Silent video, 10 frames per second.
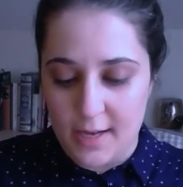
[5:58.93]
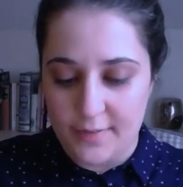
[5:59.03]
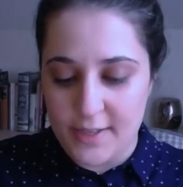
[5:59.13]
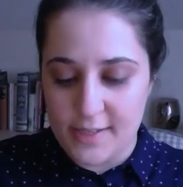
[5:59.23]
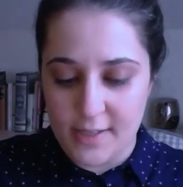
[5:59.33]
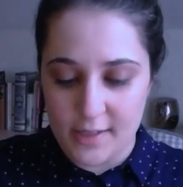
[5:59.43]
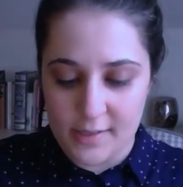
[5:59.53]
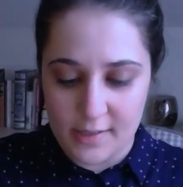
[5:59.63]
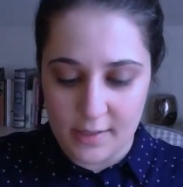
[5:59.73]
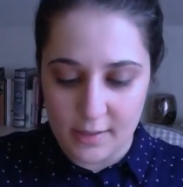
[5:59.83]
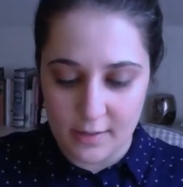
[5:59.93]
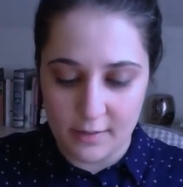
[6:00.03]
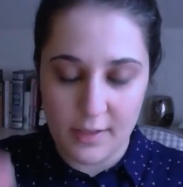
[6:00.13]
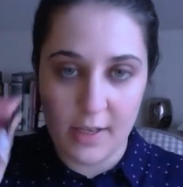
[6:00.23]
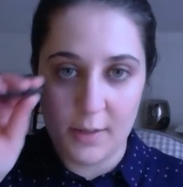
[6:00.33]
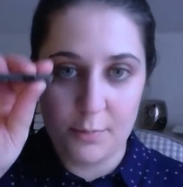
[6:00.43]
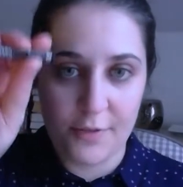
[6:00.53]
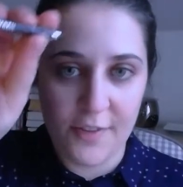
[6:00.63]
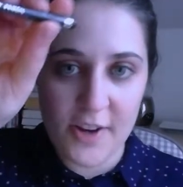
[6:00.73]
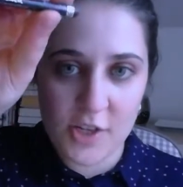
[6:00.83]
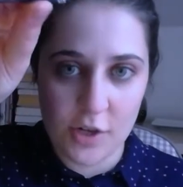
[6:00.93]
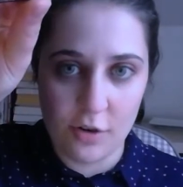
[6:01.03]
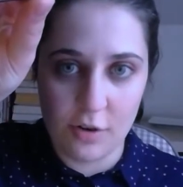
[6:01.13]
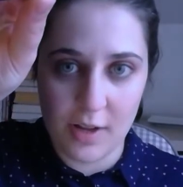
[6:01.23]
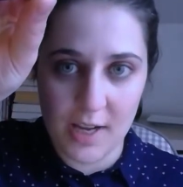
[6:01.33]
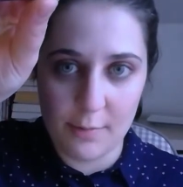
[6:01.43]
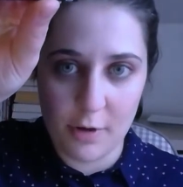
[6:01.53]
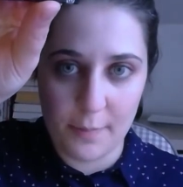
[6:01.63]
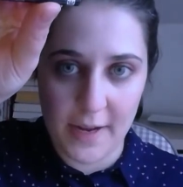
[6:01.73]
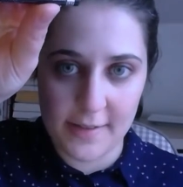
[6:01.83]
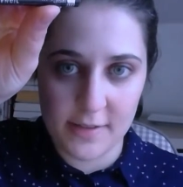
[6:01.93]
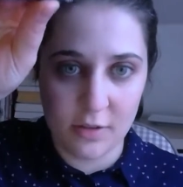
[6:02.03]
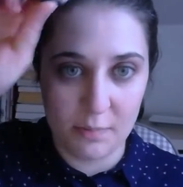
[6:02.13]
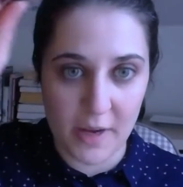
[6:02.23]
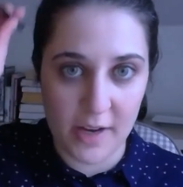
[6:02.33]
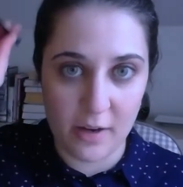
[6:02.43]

This is the professional eyebrow pencil by